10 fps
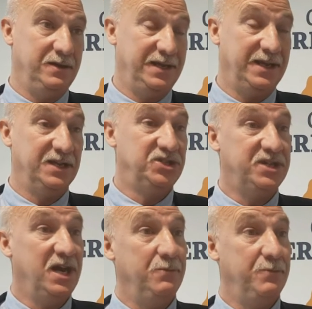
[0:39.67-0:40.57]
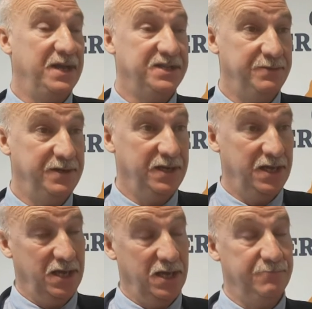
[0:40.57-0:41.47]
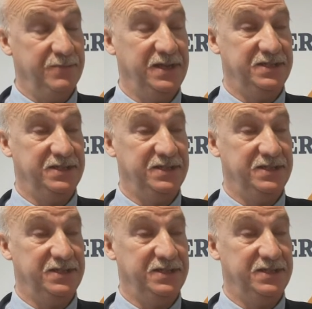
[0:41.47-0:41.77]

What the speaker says: an English-type batsman.